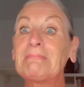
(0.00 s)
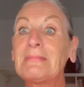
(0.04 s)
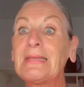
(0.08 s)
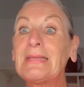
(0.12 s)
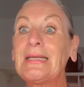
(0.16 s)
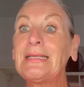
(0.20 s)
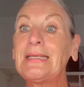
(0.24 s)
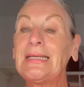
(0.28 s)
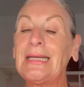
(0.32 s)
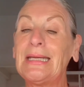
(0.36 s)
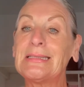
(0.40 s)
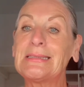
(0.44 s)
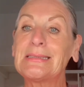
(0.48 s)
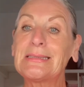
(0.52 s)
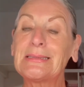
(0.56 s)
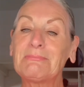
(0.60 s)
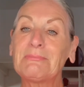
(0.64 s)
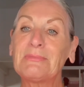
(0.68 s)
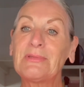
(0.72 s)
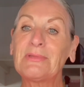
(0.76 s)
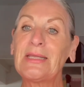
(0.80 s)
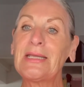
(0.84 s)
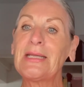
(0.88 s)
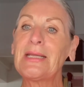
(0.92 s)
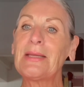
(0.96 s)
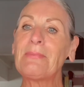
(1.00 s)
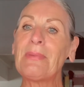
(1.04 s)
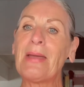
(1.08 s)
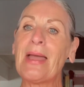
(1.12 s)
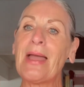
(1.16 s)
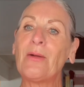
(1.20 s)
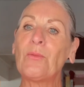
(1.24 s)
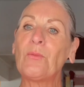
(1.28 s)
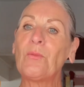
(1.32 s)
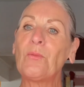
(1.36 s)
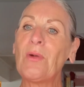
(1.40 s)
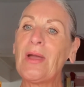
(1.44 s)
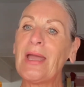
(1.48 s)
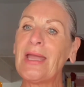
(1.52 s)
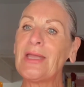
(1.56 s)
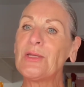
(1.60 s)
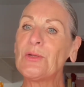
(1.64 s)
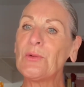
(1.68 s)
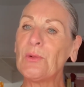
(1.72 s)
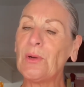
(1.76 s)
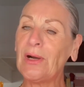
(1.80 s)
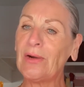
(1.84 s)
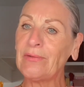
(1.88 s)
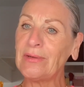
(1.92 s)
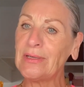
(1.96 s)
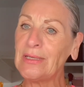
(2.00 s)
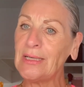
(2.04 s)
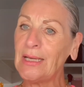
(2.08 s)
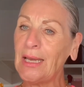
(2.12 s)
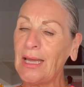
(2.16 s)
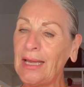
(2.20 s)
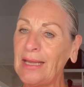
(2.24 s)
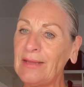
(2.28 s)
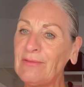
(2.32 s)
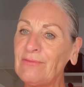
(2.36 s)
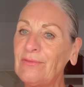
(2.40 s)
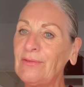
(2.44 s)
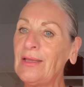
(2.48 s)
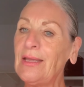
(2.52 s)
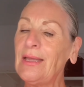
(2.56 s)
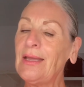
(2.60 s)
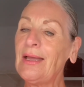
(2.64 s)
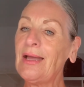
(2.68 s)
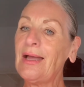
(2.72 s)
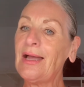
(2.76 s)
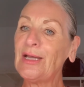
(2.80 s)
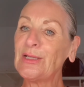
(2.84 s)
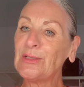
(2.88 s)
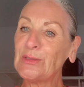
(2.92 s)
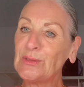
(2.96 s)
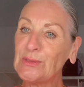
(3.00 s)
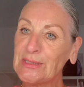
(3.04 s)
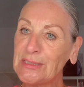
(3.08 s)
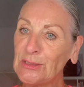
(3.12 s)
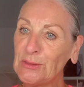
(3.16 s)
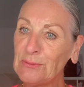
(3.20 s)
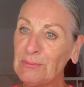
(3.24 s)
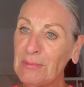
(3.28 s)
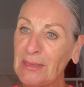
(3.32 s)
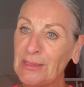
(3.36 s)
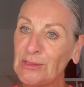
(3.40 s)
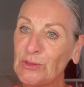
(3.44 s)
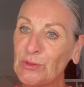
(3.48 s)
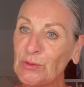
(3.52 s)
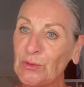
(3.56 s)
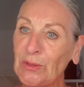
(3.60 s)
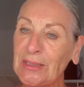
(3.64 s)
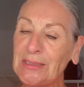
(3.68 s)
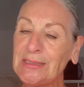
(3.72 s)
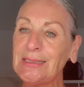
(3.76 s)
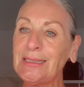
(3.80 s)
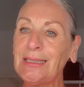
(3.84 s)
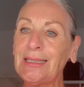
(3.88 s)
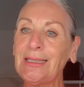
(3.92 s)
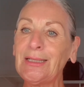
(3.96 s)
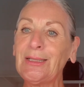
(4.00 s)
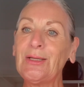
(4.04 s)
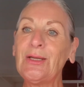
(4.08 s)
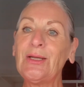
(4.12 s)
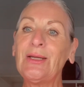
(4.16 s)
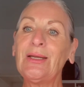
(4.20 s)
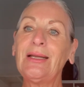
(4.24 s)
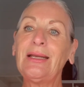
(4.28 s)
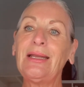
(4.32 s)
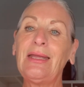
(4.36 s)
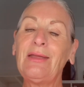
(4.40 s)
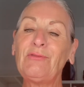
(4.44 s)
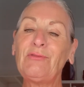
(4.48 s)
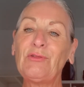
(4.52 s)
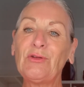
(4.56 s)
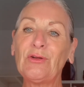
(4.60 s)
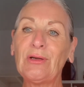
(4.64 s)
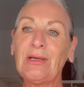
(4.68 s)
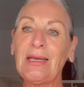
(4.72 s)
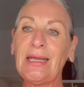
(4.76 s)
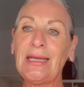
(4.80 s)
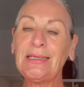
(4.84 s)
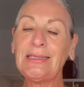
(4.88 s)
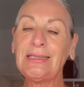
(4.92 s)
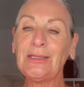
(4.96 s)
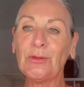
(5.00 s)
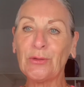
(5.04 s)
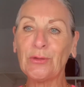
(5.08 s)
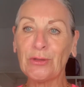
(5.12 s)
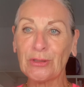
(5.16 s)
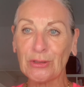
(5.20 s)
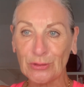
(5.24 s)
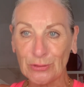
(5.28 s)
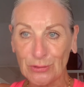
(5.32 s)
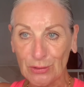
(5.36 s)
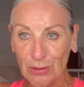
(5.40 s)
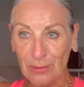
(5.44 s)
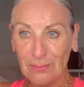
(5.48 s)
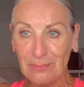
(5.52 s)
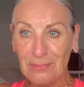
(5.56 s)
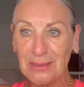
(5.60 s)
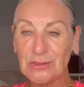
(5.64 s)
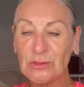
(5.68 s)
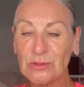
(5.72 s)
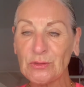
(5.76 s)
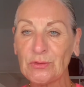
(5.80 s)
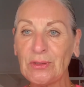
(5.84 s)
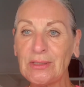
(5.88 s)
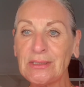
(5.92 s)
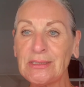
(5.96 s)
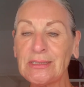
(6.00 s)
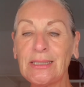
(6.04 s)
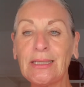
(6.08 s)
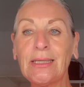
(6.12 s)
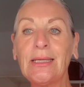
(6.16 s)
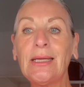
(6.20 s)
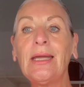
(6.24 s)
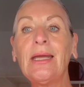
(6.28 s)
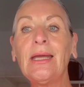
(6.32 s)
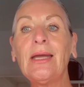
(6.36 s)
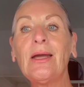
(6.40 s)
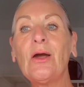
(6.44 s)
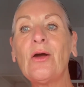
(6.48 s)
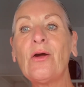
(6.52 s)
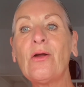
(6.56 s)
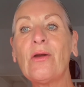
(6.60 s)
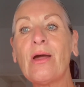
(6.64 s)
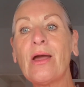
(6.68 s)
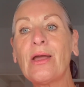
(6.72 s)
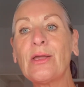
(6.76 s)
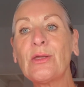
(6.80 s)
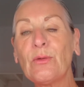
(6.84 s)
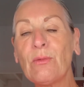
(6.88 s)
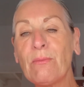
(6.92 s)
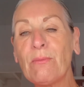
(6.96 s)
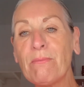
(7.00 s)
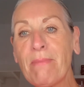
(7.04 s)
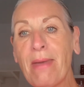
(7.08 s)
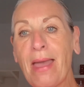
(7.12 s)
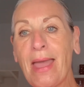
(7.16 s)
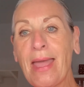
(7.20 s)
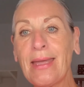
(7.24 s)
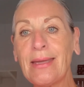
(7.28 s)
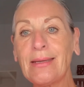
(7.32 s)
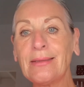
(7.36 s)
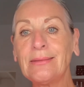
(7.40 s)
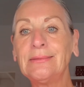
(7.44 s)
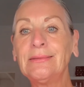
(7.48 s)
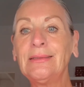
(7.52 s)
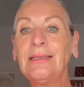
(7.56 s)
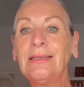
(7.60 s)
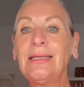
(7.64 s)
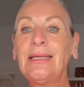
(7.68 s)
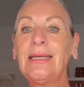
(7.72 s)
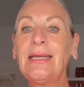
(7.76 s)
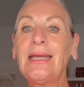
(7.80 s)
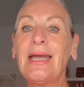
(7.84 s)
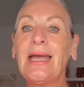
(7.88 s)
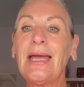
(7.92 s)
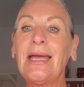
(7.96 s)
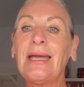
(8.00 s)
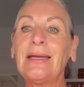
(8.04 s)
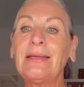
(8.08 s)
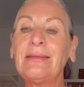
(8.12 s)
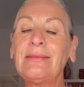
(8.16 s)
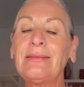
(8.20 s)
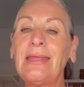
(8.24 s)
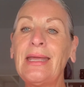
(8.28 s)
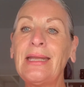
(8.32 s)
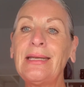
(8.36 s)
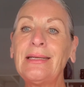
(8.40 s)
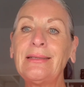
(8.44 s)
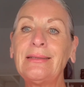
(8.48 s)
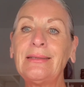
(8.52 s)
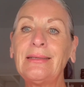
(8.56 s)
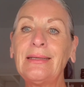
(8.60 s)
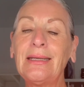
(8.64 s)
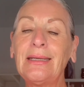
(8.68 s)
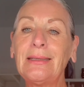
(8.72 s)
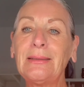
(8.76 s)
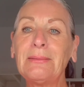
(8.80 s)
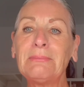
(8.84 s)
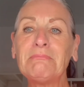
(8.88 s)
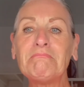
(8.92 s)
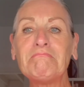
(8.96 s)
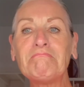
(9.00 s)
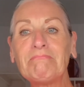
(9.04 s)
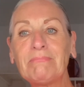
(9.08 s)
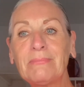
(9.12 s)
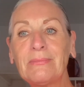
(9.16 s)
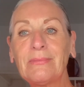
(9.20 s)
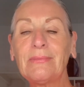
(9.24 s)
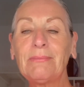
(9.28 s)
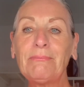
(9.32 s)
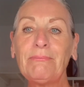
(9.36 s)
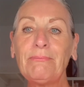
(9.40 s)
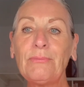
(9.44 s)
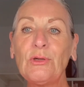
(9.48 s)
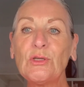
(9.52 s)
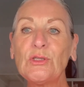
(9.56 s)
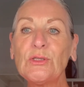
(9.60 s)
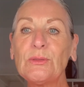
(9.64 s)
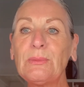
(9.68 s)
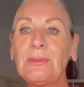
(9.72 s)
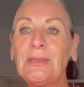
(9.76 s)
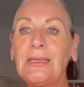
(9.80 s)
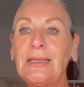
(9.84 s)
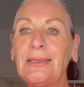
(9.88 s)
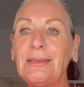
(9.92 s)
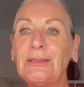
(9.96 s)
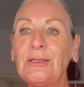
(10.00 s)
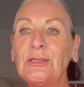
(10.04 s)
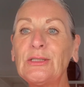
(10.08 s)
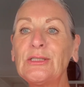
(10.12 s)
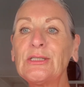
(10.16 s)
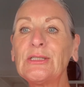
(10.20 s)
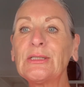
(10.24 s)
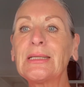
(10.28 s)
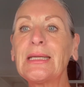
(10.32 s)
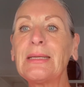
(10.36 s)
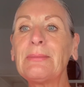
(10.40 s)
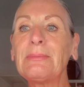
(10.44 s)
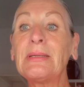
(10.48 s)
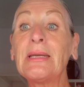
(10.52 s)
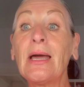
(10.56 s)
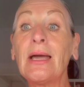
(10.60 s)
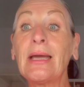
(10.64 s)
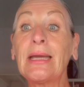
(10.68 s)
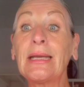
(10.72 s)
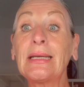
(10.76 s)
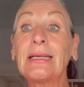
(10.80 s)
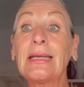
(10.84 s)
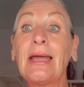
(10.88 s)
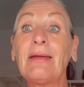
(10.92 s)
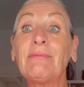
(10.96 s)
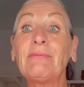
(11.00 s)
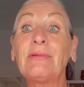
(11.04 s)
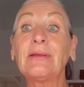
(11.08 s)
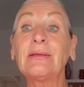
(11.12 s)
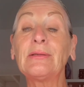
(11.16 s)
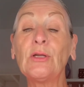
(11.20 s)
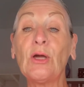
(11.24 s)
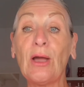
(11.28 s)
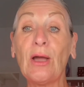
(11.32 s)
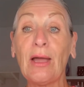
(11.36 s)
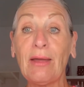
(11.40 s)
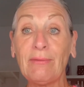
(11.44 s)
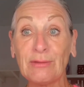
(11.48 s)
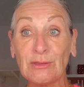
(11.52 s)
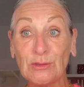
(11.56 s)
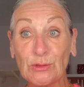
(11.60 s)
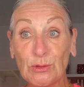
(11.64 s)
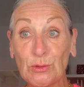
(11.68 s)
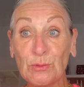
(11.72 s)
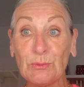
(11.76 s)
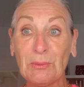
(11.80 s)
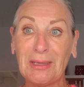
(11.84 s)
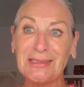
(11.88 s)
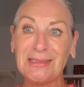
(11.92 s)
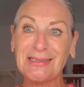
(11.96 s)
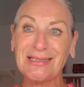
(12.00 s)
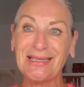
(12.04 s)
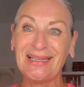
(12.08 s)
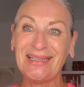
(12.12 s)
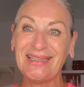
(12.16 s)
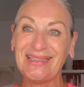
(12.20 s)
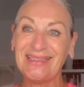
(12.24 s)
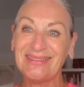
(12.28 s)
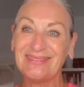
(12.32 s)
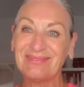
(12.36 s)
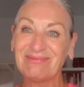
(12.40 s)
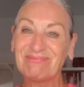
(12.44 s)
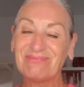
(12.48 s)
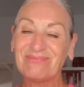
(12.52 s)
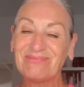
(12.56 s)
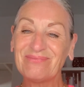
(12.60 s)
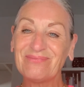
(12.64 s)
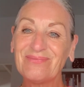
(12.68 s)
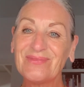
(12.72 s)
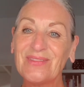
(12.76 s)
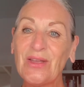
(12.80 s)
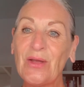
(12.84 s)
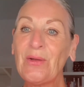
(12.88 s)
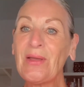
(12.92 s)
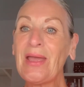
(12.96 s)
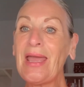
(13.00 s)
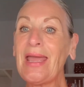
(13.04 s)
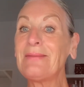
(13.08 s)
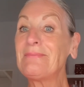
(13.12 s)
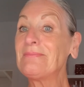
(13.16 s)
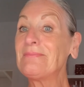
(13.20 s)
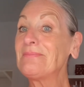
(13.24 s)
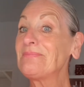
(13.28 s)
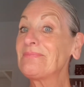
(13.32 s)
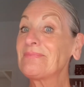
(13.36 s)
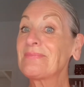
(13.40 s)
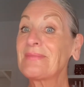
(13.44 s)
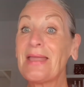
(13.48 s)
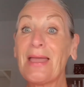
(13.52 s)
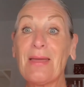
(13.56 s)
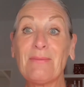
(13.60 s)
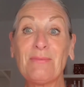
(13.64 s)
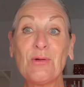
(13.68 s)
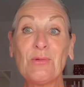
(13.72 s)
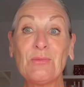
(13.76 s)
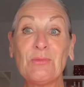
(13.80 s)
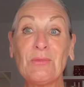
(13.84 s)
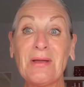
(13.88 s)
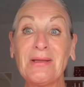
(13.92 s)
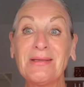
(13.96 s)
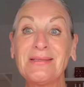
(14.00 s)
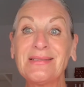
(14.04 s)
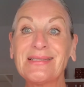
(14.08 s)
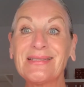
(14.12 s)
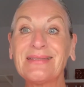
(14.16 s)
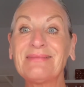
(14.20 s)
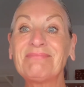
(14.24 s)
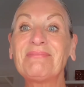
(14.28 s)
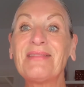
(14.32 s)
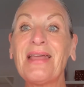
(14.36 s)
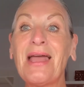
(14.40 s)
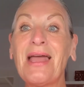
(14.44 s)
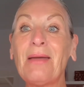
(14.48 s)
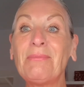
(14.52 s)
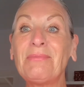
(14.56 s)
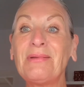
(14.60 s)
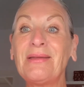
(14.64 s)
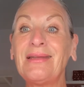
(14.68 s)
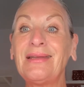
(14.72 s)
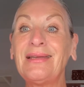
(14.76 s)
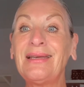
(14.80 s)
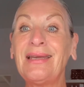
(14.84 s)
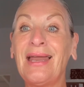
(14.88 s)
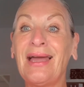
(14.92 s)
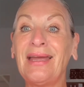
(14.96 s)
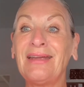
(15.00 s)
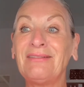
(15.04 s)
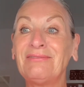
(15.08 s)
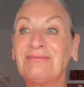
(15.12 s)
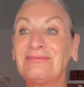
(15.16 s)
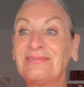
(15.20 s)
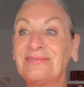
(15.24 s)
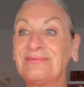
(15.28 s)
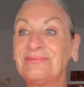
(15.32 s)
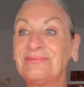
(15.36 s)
yes, think about where you are in life. Are you still menstruating if you're a lady, or are you not menstruating, or are you a male? Then possibly you should keep an eye on not having too much iron. Okay, happy hormones, happy life.